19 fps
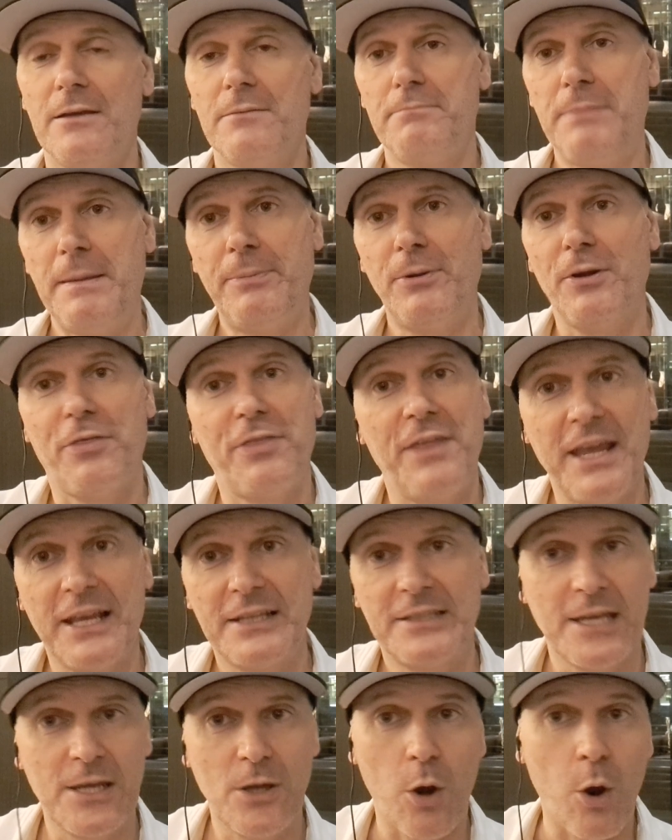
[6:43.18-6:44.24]
people
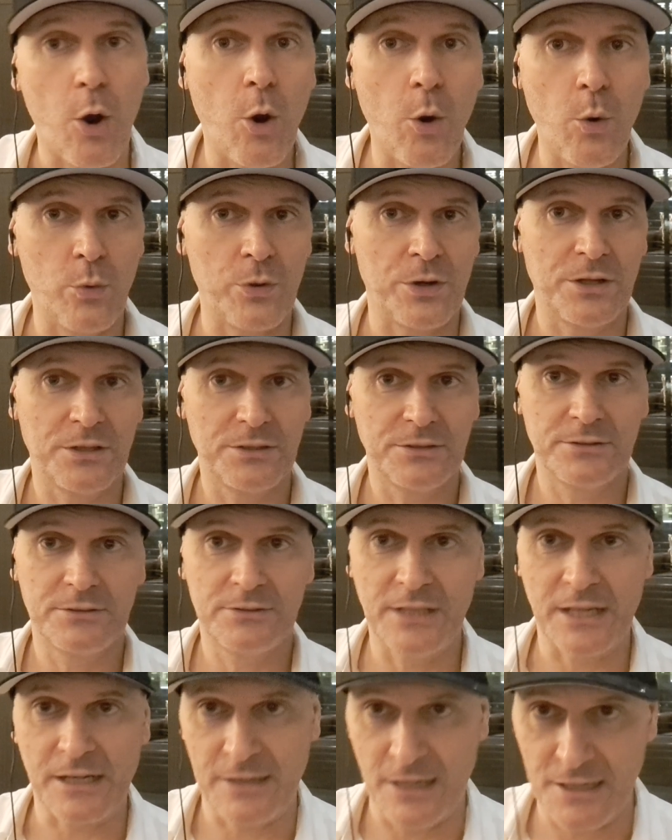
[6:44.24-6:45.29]
think they own
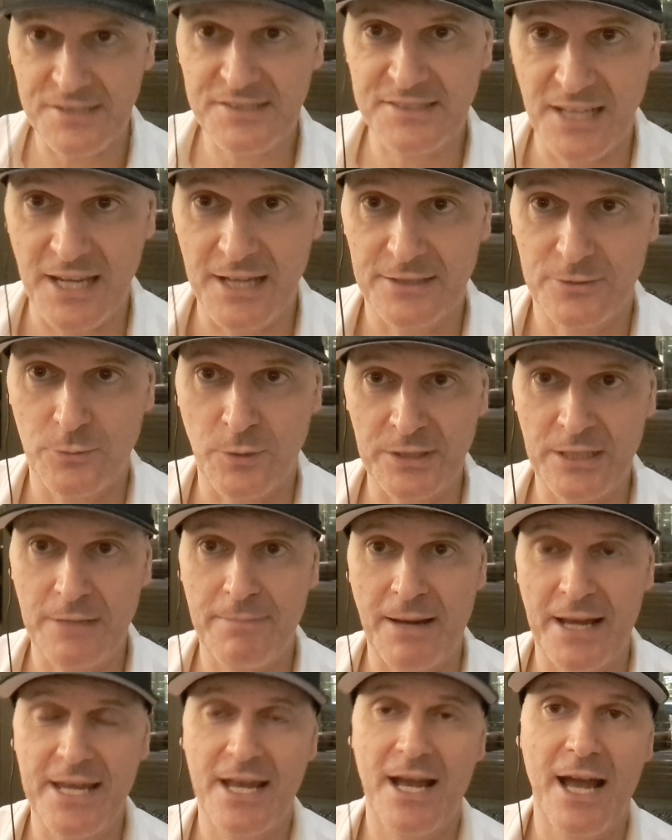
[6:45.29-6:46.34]
the real estate when they
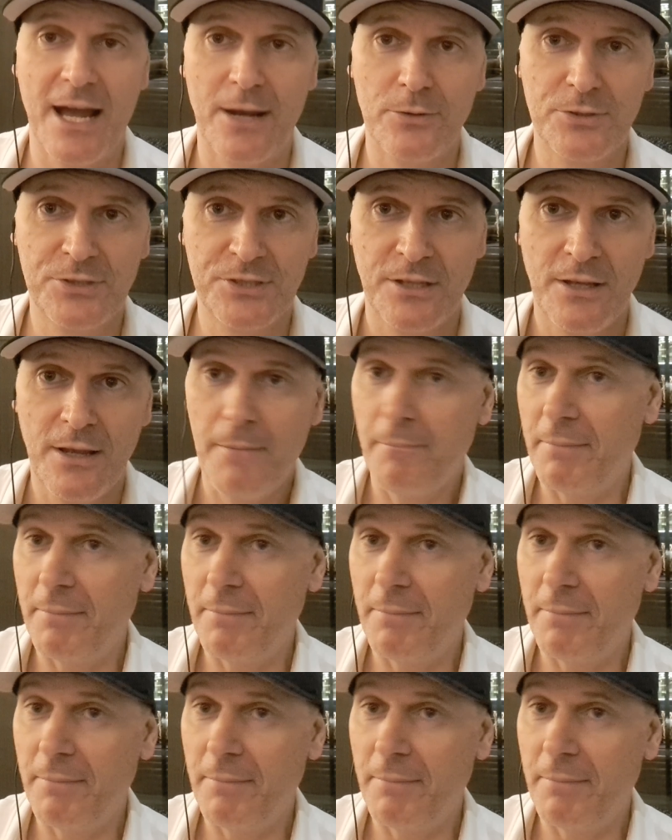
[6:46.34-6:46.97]
buy a house,